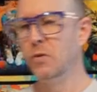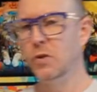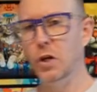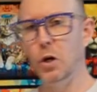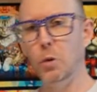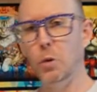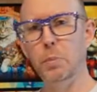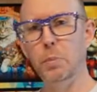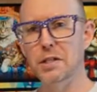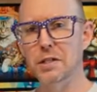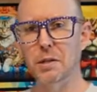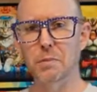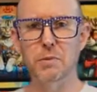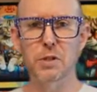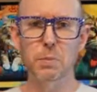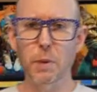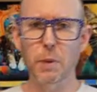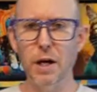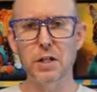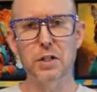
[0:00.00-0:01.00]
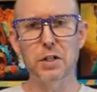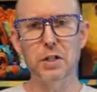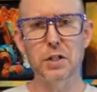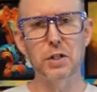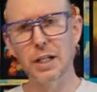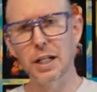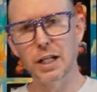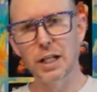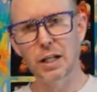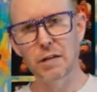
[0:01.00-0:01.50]
There'll be some
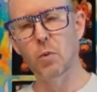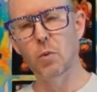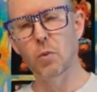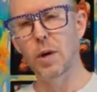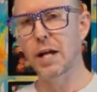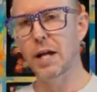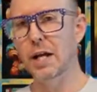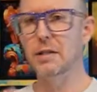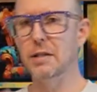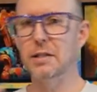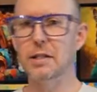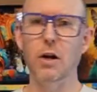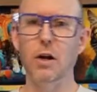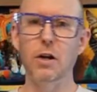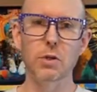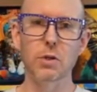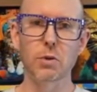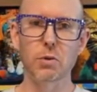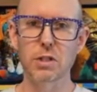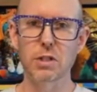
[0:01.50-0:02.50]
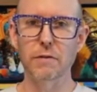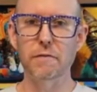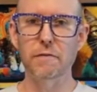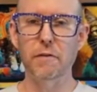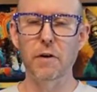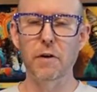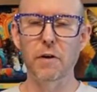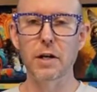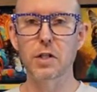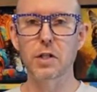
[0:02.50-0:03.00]
specials and giveaways and all sorts of
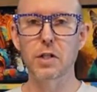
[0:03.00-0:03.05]
fun.